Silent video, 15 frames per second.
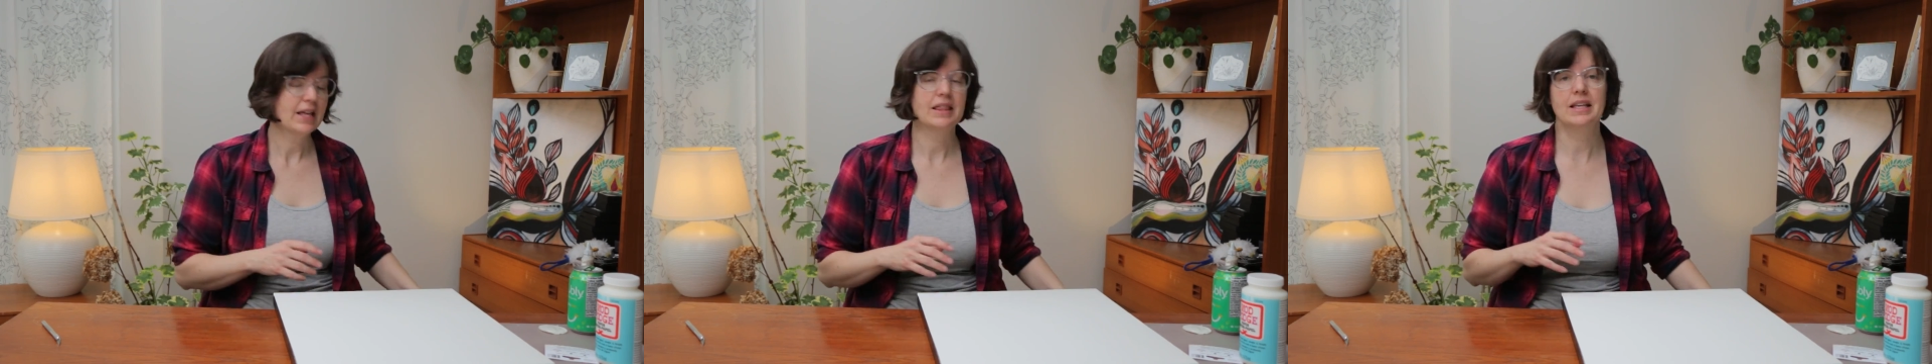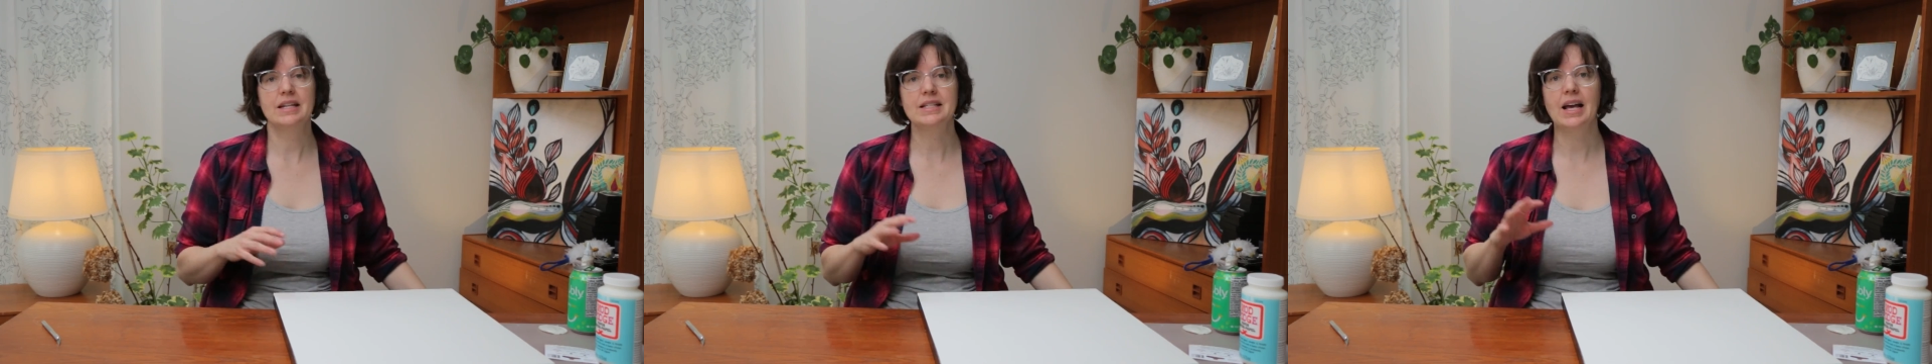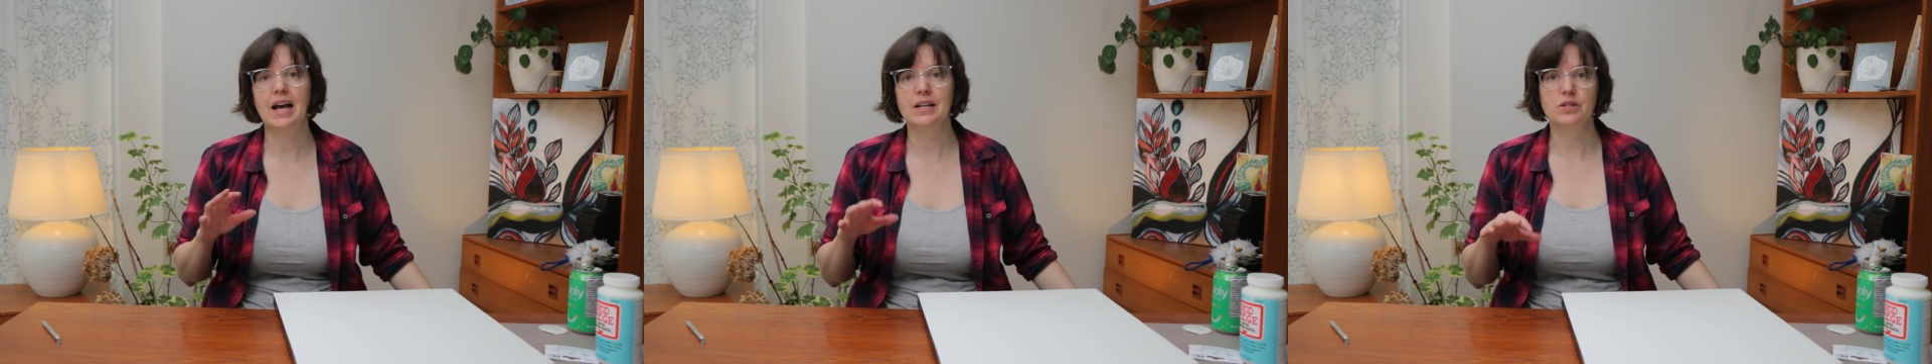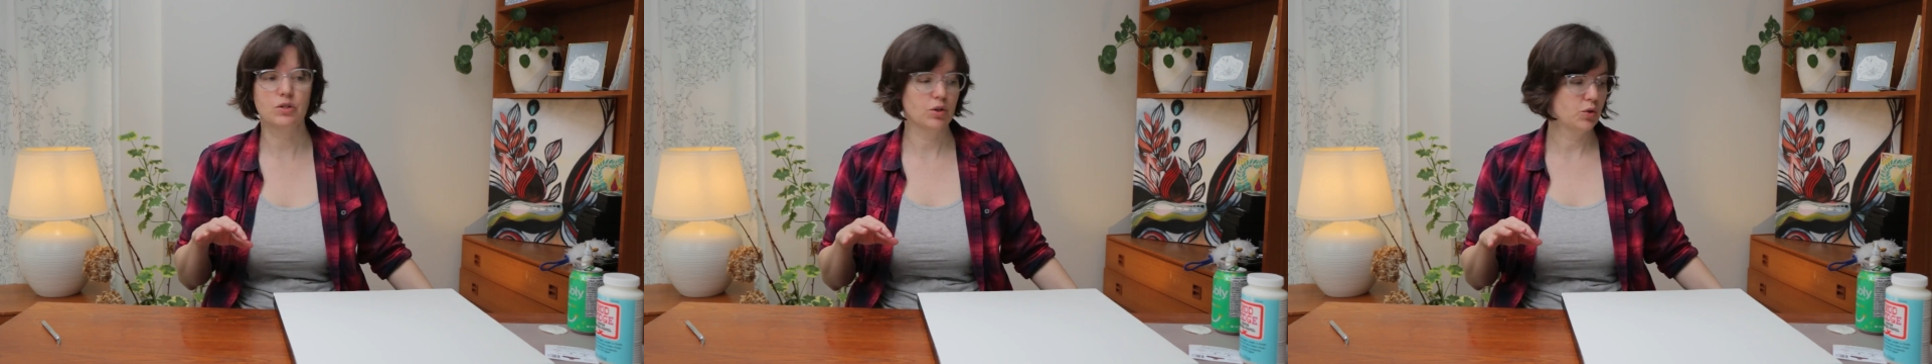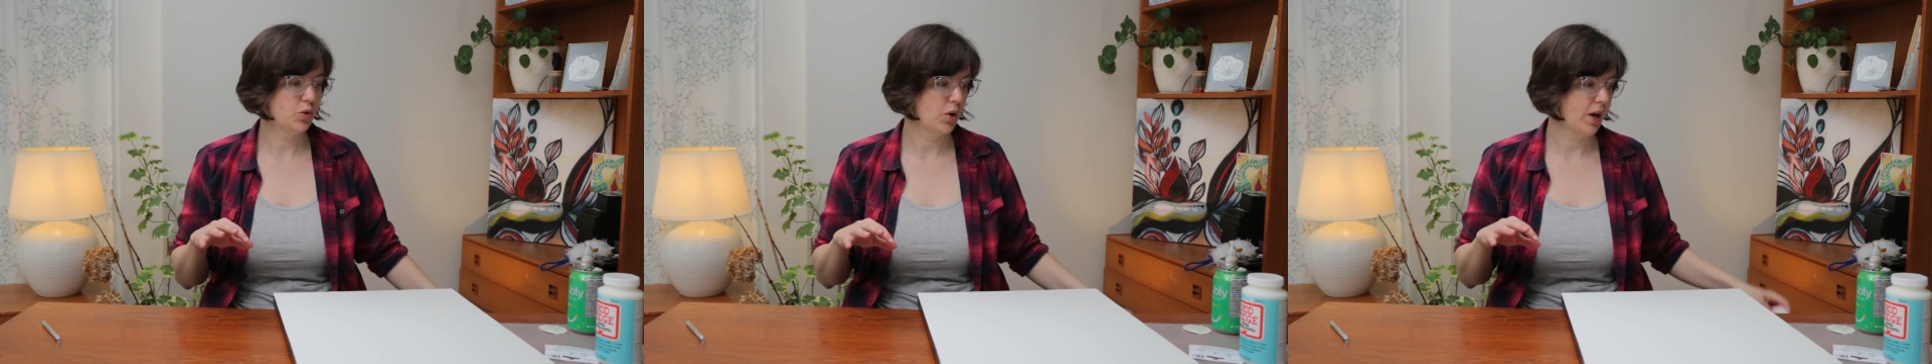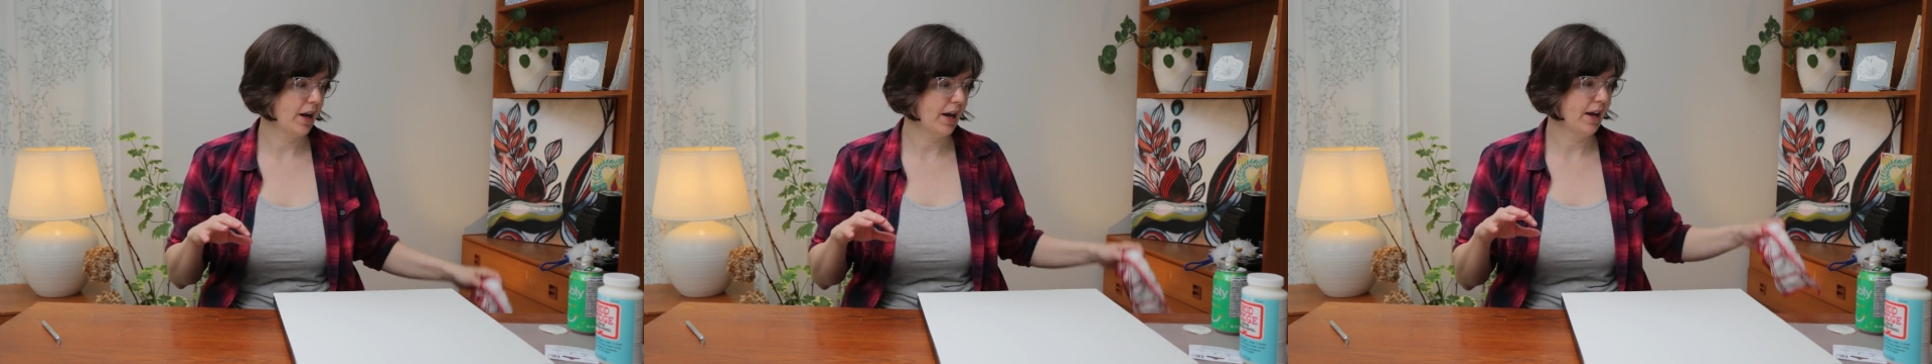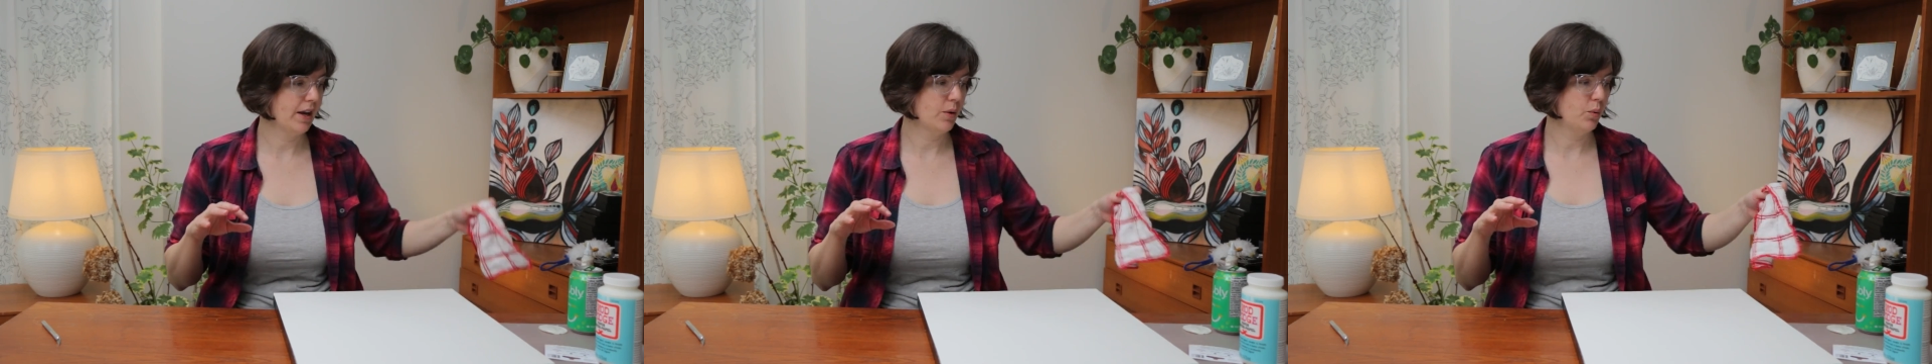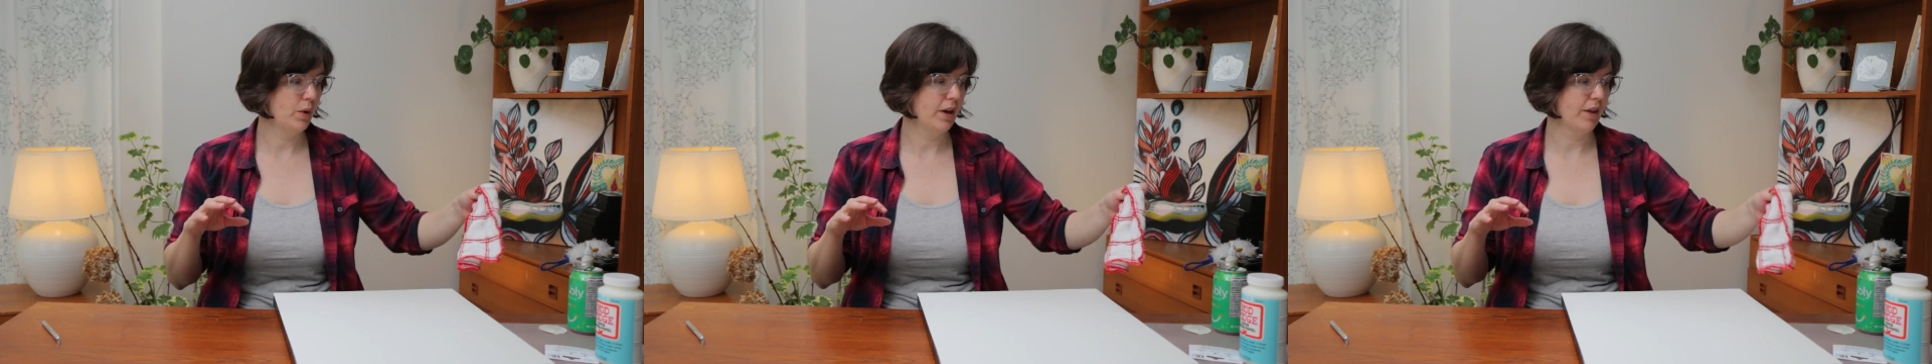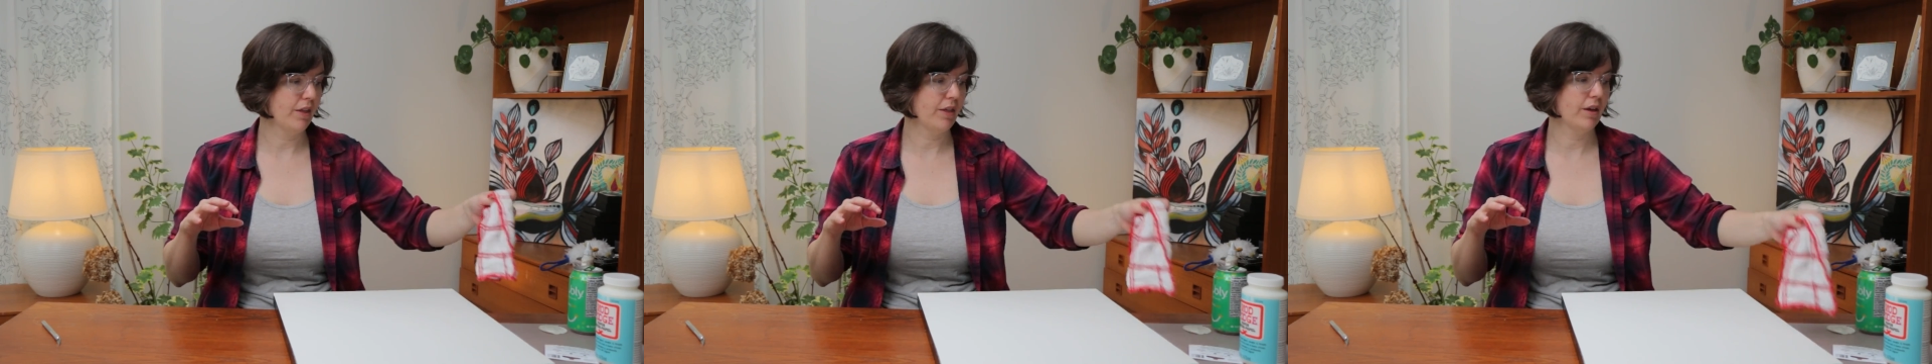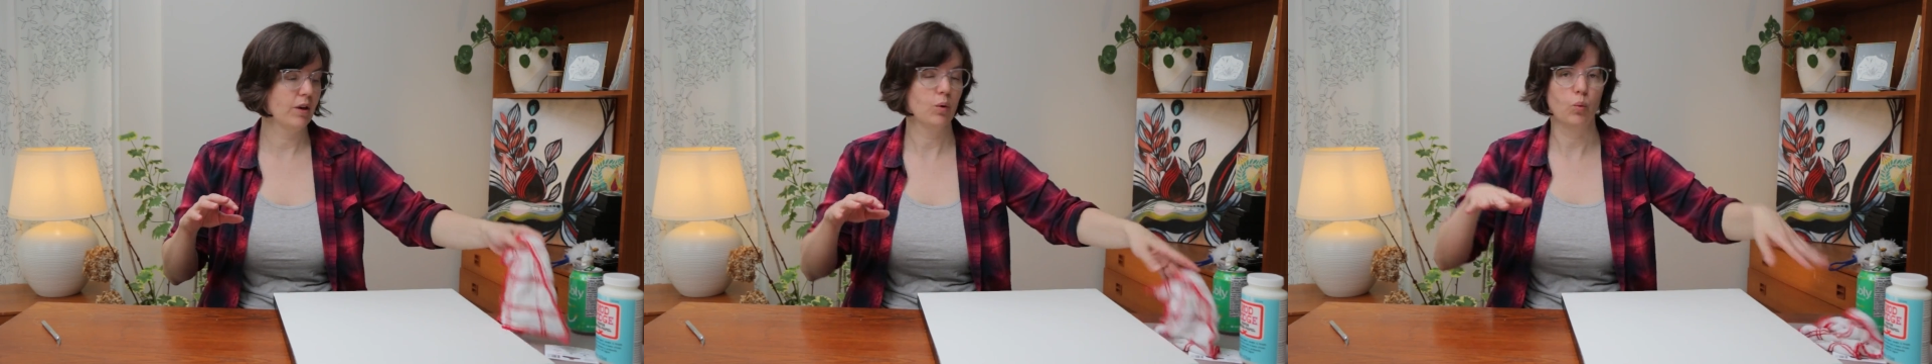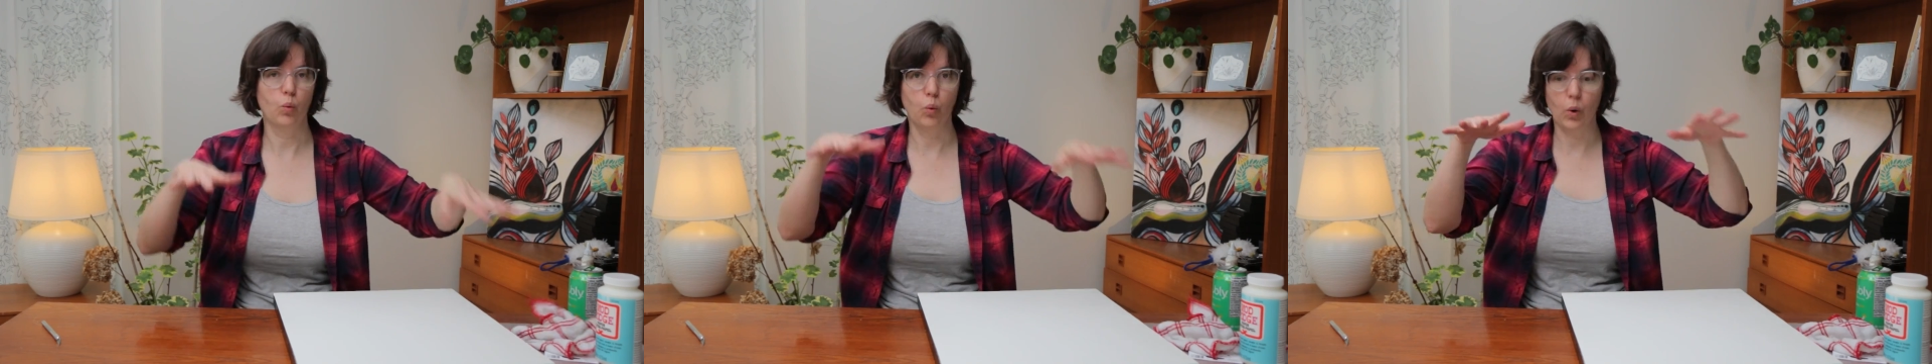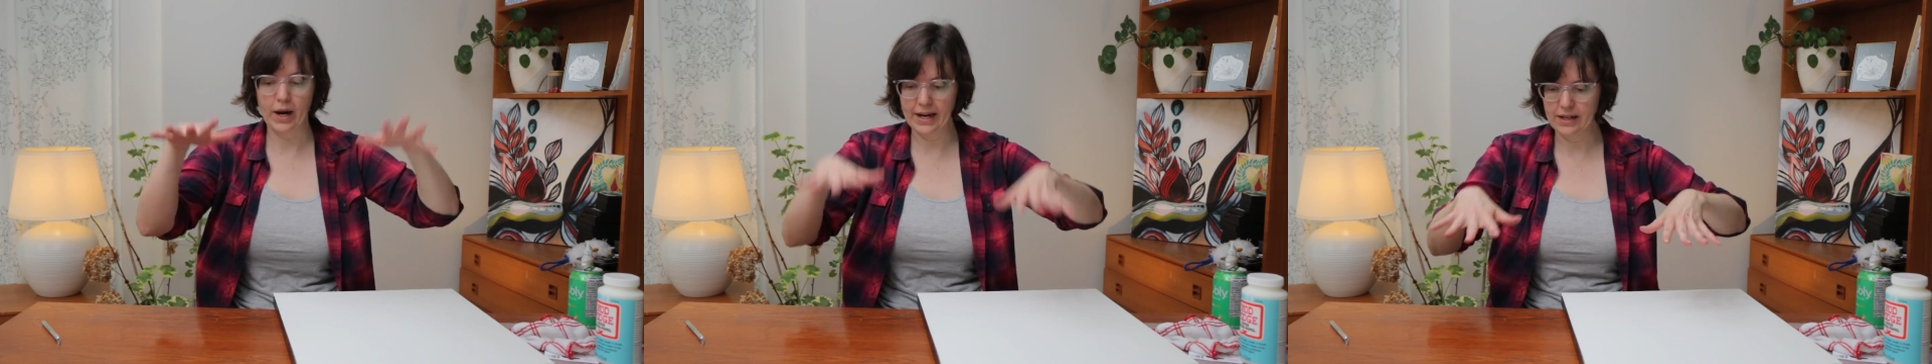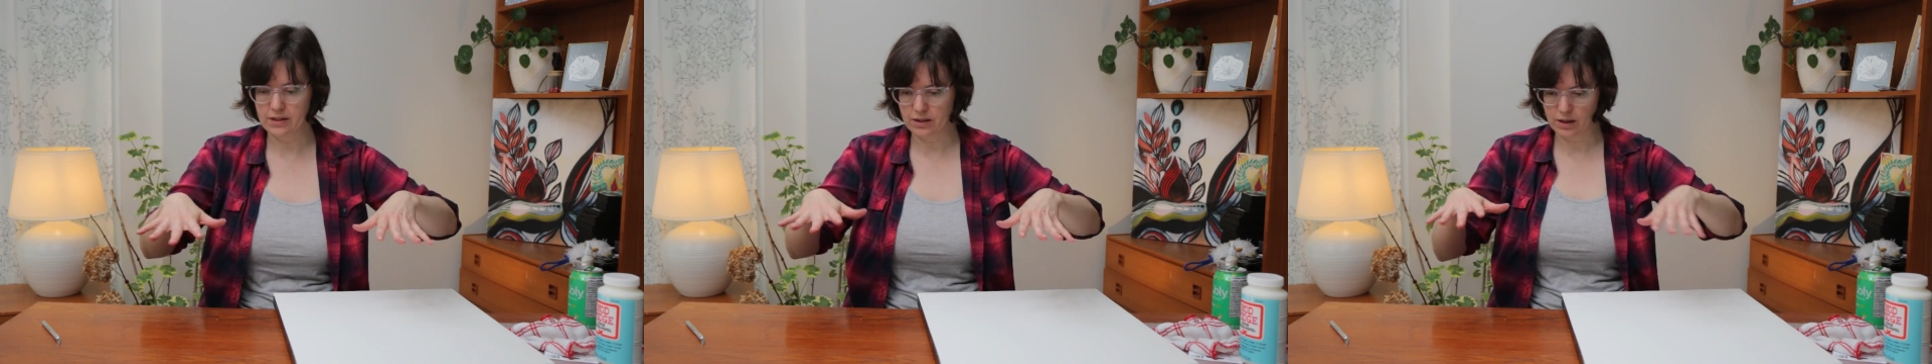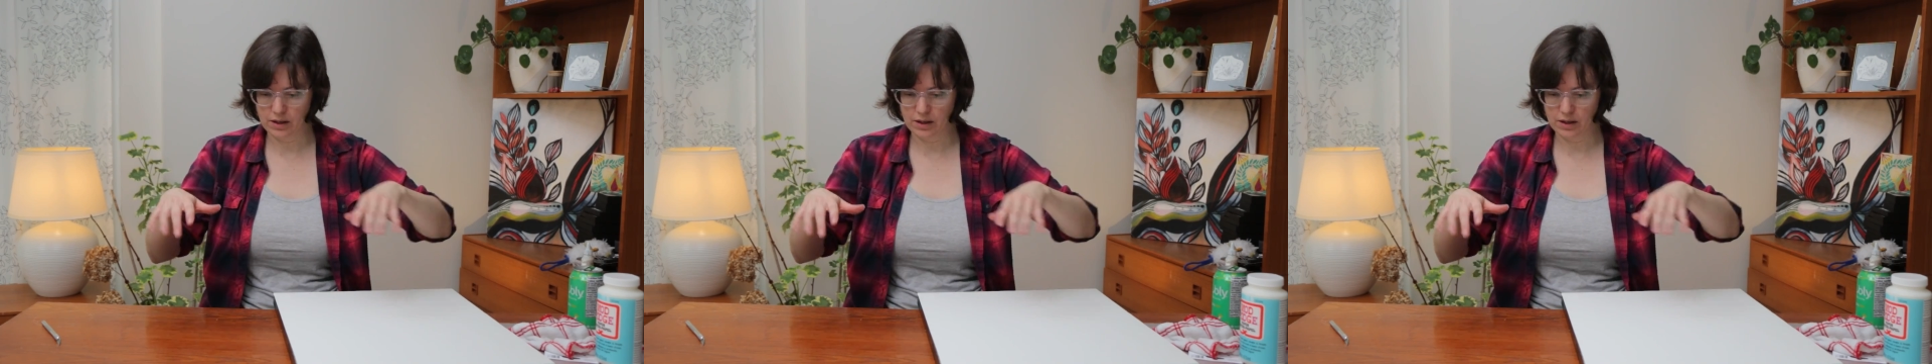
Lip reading: this has to dry with weight